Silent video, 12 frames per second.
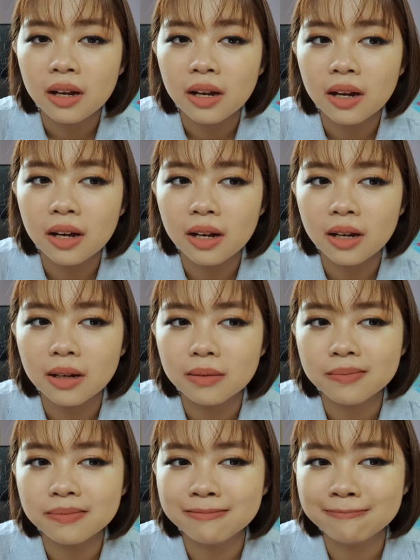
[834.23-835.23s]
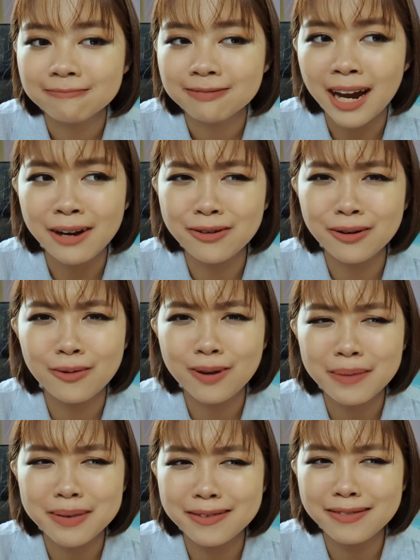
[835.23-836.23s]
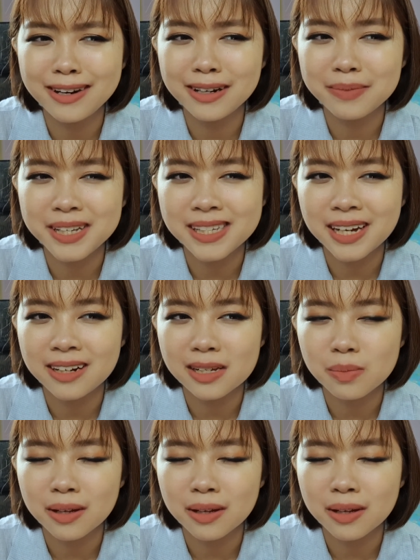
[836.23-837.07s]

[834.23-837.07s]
I don't know why am I randomly saying this,